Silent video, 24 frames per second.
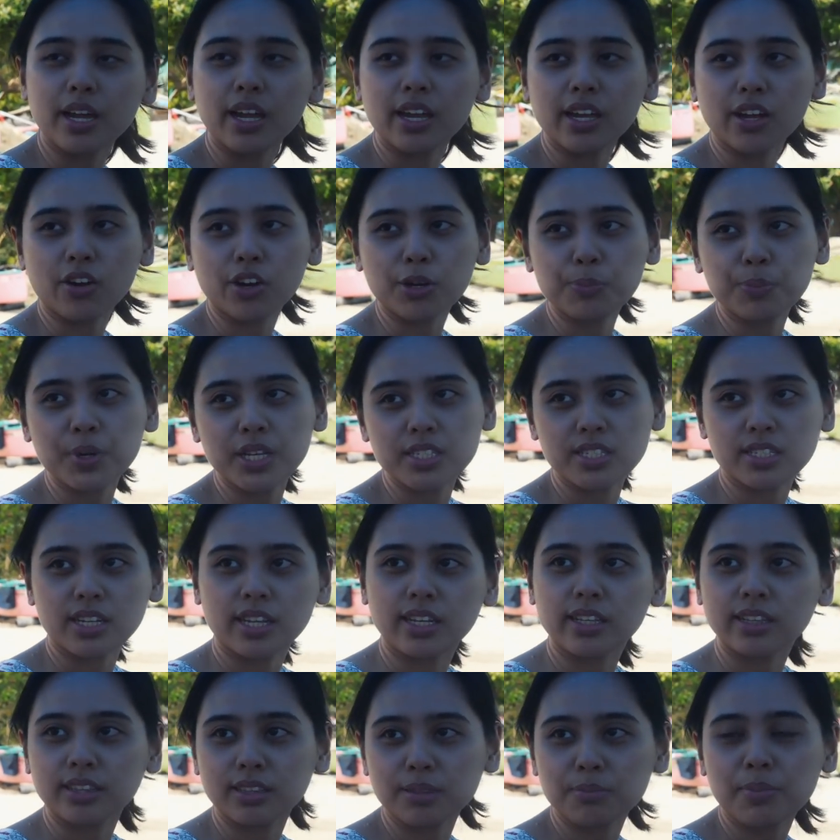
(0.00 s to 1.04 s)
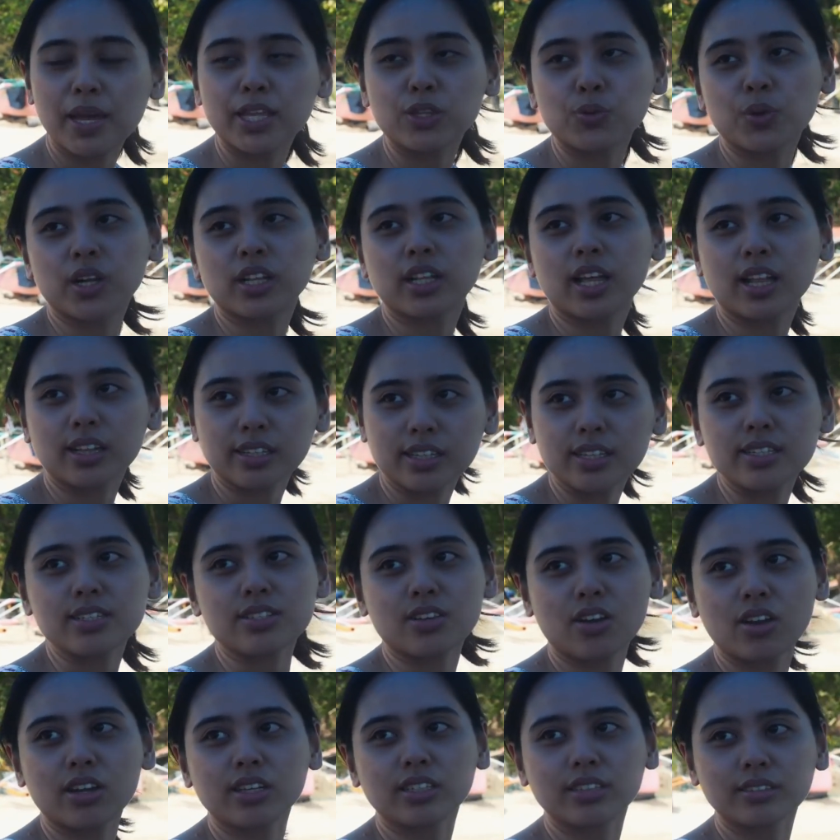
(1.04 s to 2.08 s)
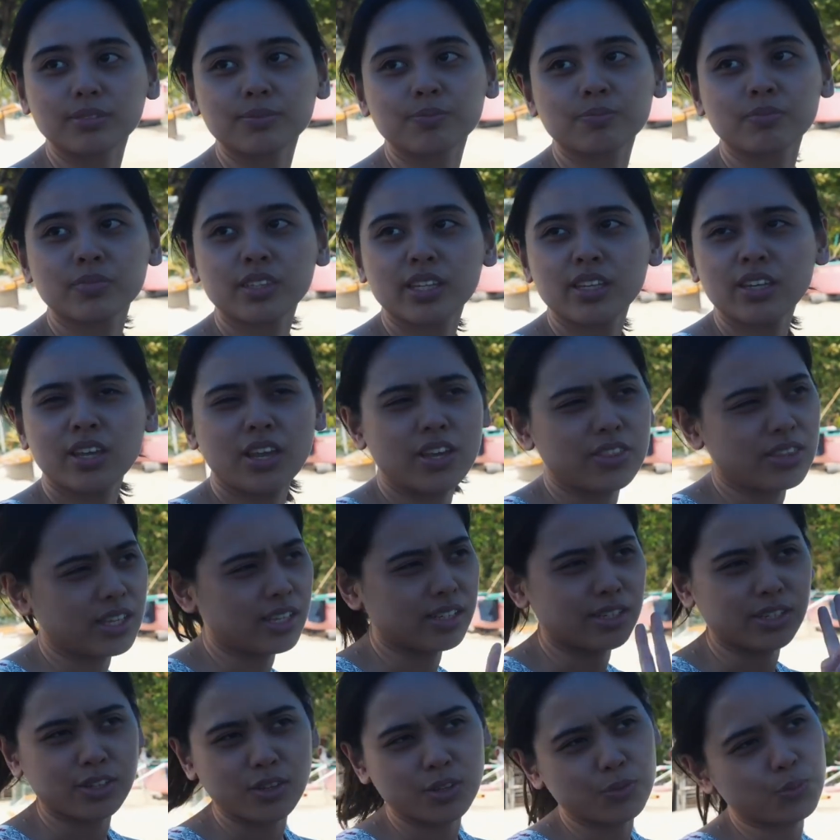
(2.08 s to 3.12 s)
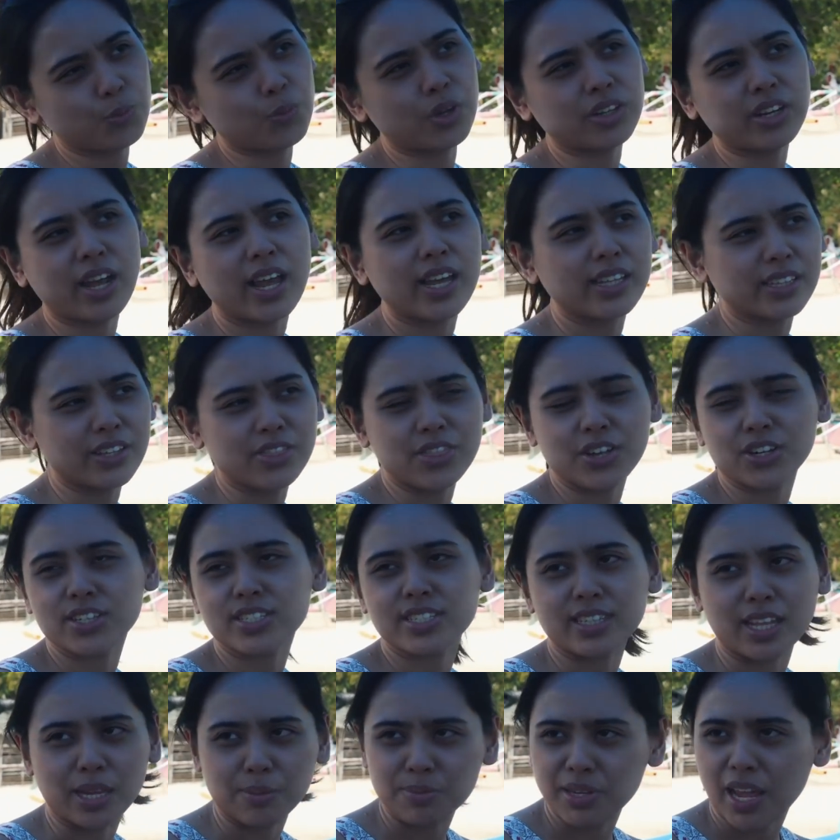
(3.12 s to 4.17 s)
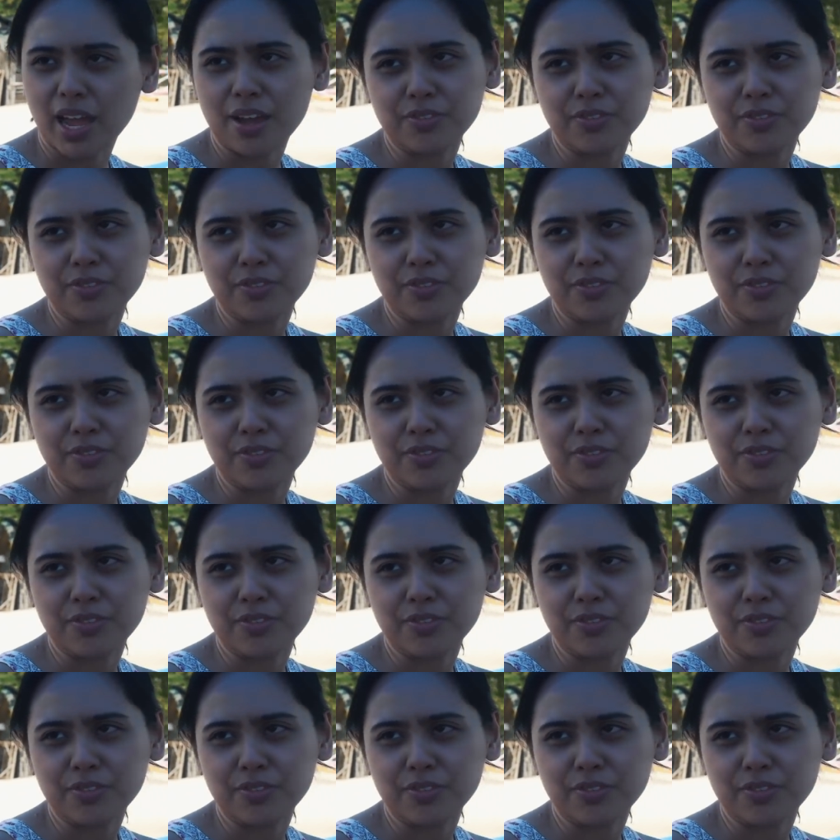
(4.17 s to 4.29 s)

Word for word: by our president, Manuel L. Okay. And then one island there's named